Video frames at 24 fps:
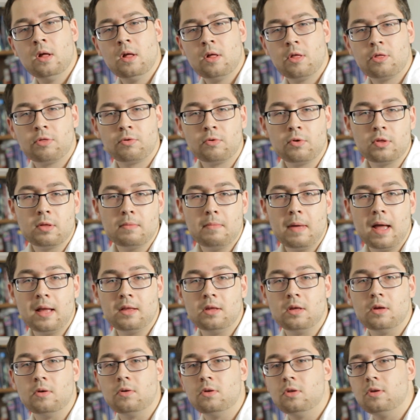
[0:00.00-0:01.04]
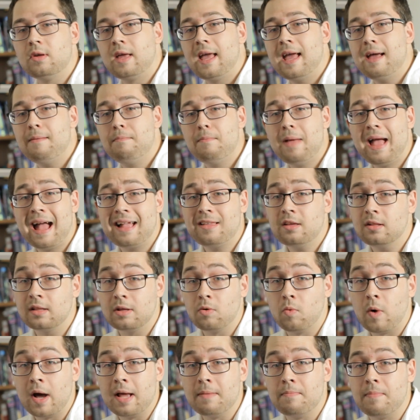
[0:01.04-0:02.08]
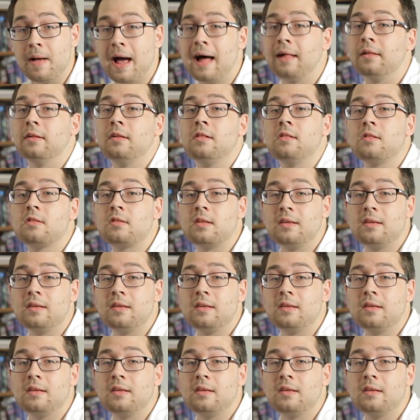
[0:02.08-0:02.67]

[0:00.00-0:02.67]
Through the menu, you can't manually white balance,